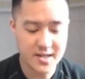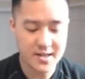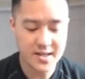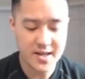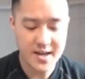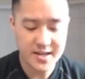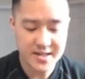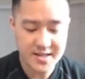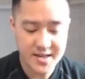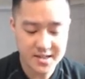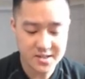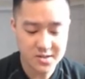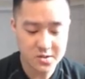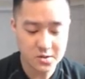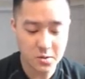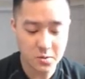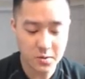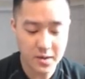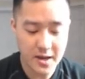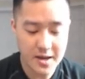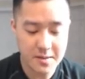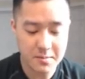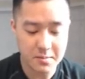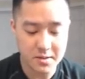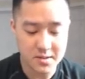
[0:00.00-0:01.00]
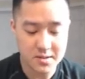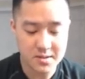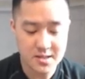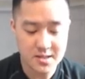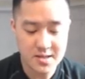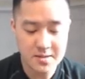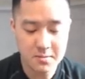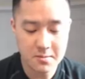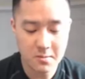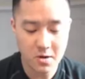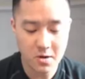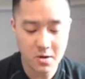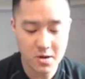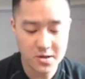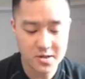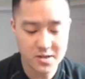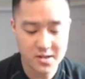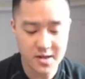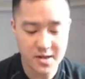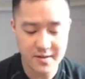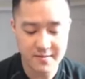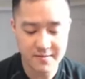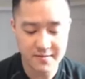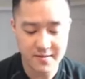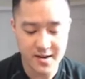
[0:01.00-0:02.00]
That attack is okay, but Steam Crush
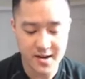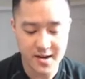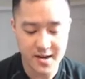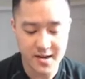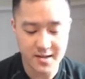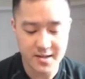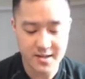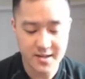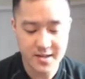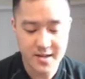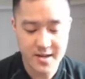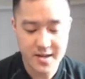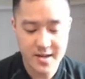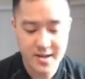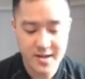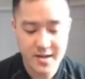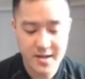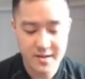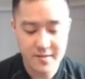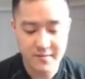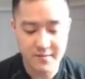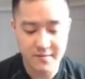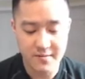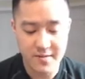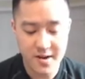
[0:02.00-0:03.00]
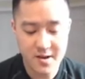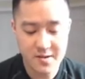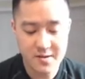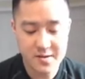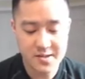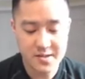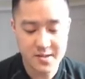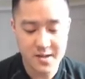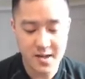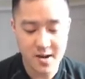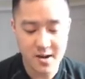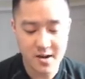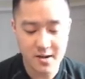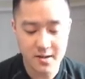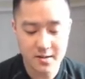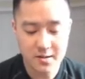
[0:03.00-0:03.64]
I find very scary.